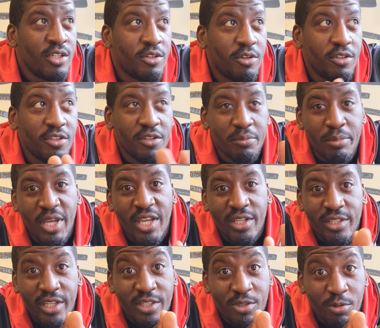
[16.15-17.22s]
Going to the
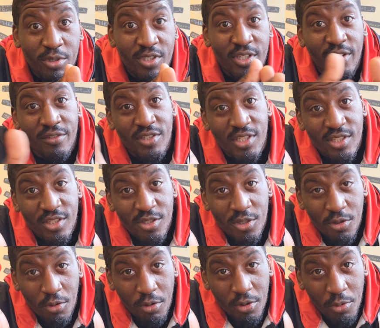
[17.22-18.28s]
bank, that sort of stuff since
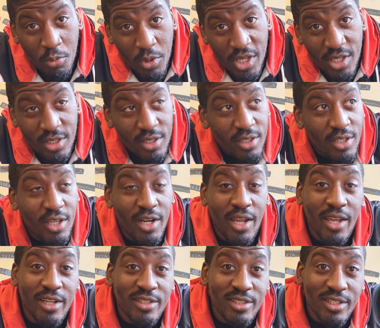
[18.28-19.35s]
during the week,
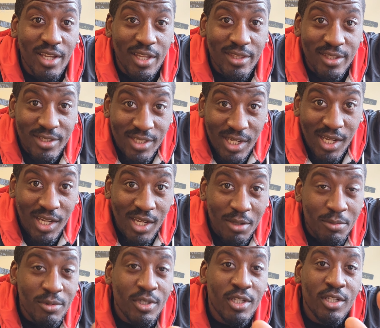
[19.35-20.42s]
and I actually got the
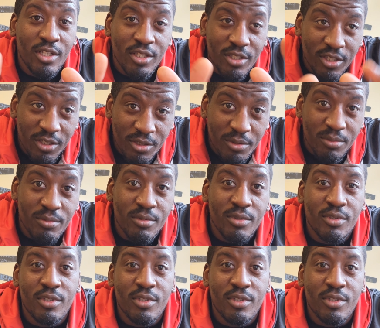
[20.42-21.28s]
time, you know,